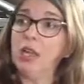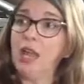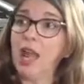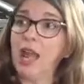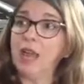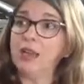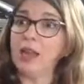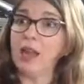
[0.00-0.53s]

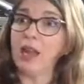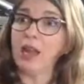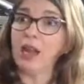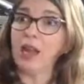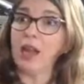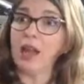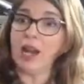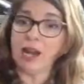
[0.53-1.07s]
and
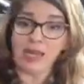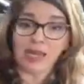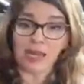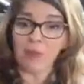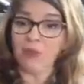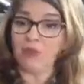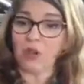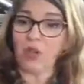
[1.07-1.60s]
I
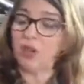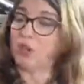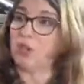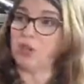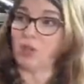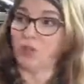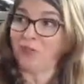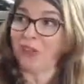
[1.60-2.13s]
keep it very
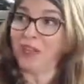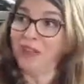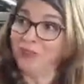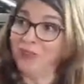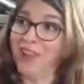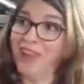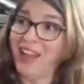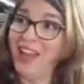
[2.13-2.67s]
conservative,
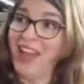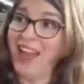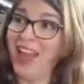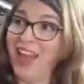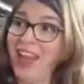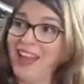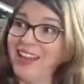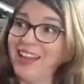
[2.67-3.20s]

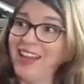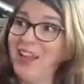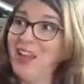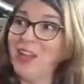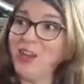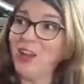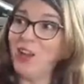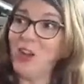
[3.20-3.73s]
And,
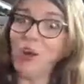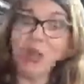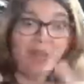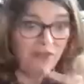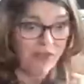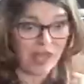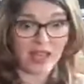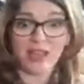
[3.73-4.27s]
you know,
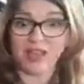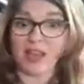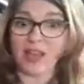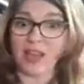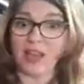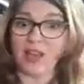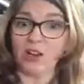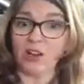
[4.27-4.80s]
if I think
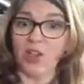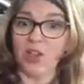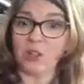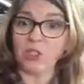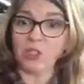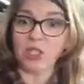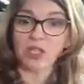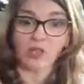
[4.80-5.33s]
I can
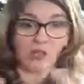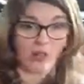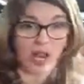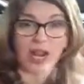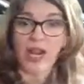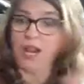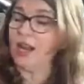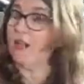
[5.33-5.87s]
accomplish it,
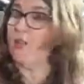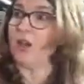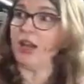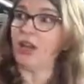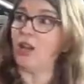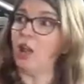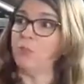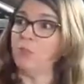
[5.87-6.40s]
great. And if I
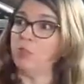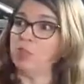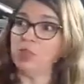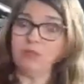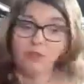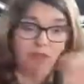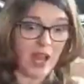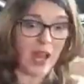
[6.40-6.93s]
accomplish it,
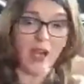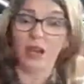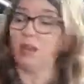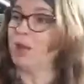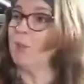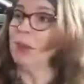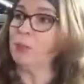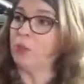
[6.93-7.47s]
fine, I'll
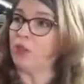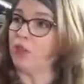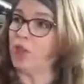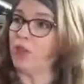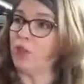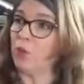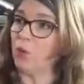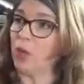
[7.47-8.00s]
come up with
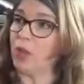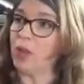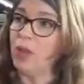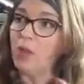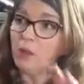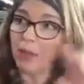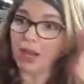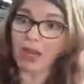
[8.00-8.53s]
another one.
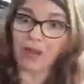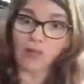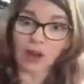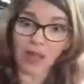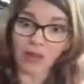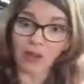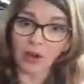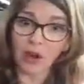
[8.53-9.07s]
But I'd
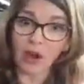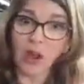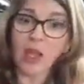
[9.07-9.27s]
rather